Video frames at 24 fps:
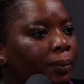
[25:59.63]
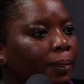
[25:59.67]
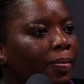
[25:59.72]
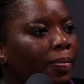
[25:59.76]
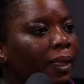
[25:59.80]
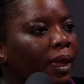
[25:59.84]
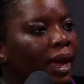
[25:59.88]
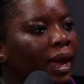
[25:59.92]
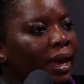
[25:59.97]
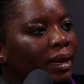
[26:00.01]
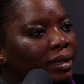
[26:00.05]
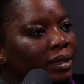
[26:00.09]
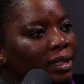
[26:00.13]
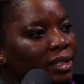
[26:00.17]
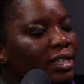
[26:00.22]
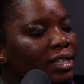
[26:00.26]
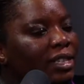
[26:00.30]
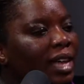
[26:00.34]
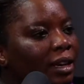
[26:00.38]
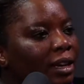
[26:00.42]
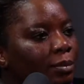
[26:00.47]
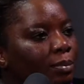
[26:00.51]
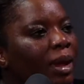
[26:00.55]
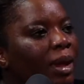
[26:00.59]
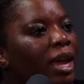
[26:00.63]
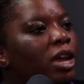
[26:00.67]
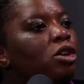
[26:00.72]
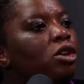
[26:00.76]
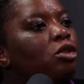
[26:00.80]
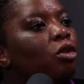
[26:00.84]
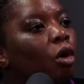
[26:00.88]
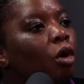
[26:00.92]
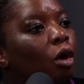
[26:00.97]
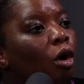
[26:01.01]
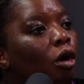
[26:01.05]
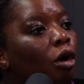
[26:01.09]
and start
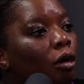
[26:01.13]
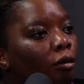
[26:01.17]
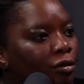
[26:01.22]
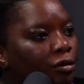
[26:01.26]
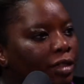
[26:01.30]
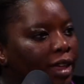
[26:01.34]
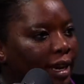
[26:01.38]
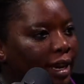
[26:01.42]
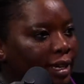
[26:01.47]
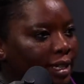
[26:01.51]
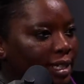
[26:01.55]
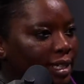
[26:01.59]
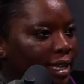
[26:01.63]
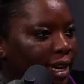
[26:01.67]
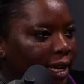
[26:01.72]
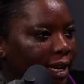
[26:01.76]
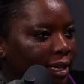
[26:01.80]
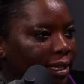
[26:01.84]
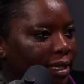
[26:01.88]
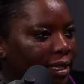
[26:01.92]
paying off that debt.